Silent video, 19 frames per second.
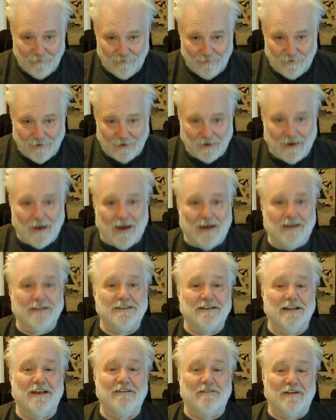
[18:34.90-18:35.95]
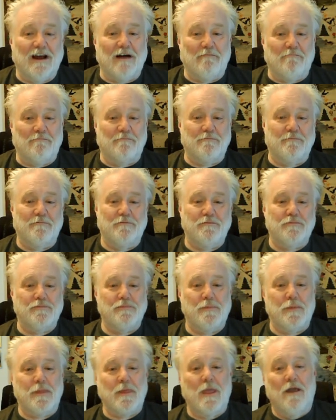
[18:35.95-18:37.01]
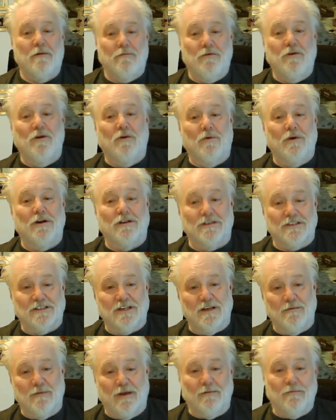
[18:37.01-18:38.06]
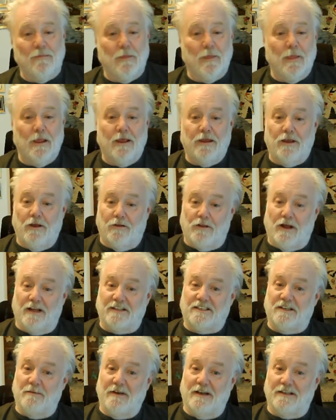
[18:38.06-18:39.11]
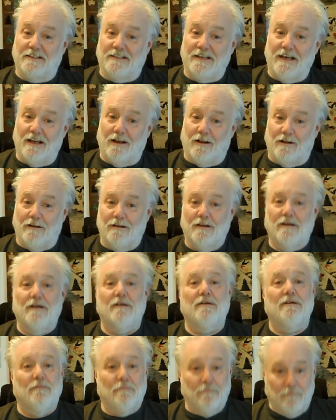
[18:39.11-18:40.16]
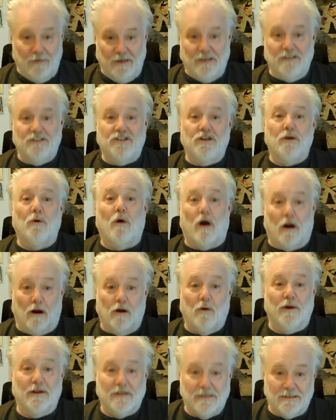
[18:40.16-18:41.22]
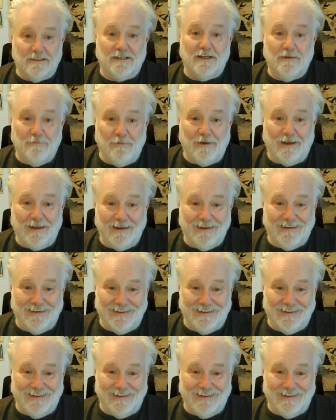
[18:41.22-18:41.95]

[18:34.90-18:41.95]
that God hasn't given up you will see me. You'll not see me until means you are going to see me.